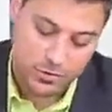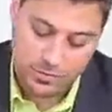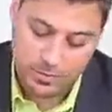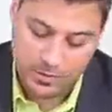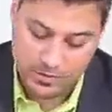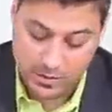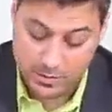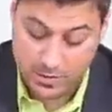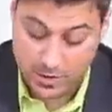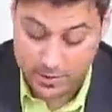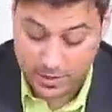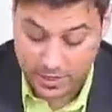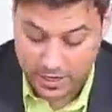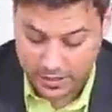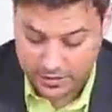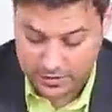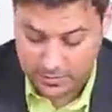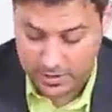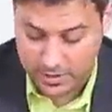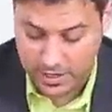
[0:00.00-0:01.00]
somebody
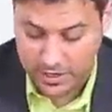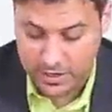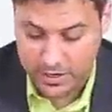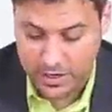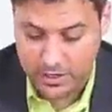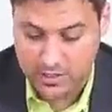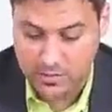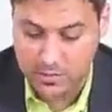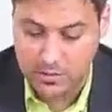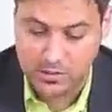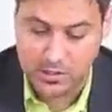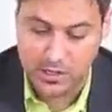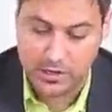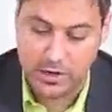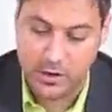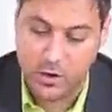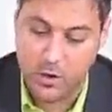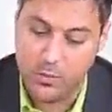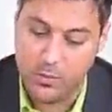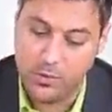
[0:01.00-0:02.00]
else playing against me. It's like
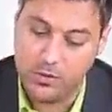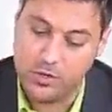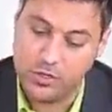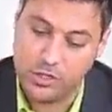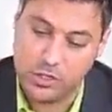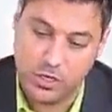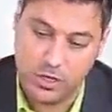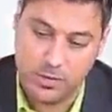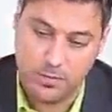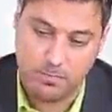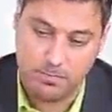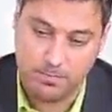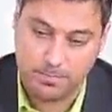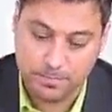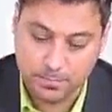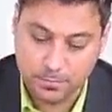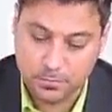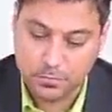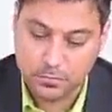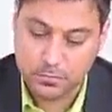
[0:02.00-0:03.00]
a competition game.
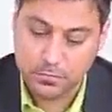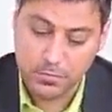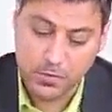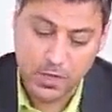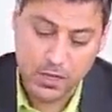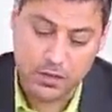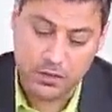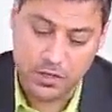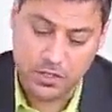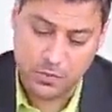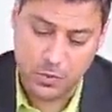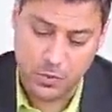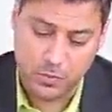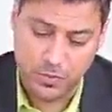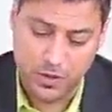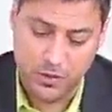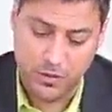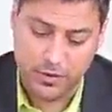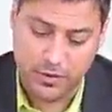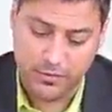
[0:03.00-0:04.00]
This would
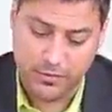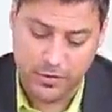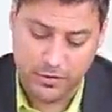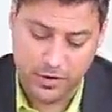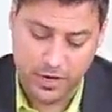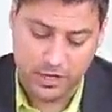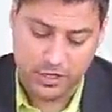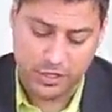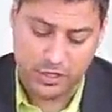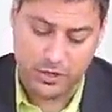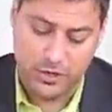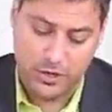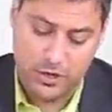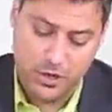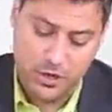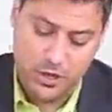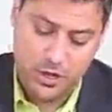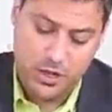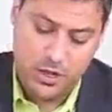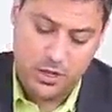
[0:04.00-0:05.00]
be one variation.
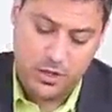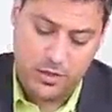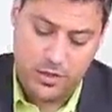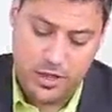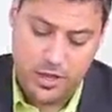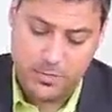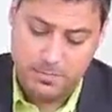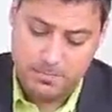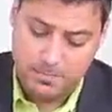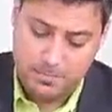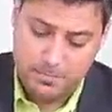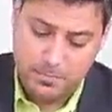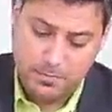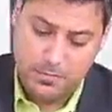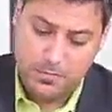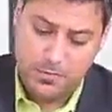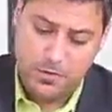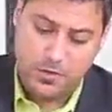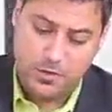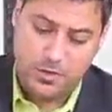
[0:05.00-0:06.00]
Then
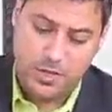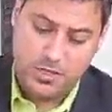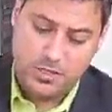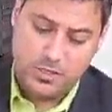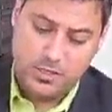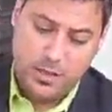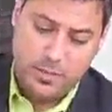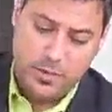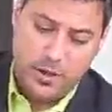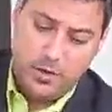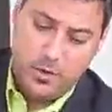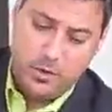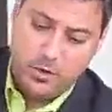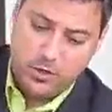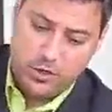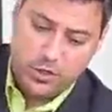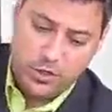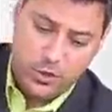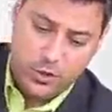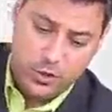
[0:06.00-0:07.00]
the next step I want
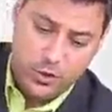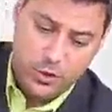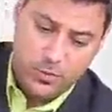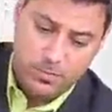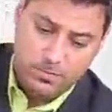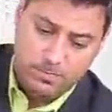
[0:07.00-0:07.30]
to show you,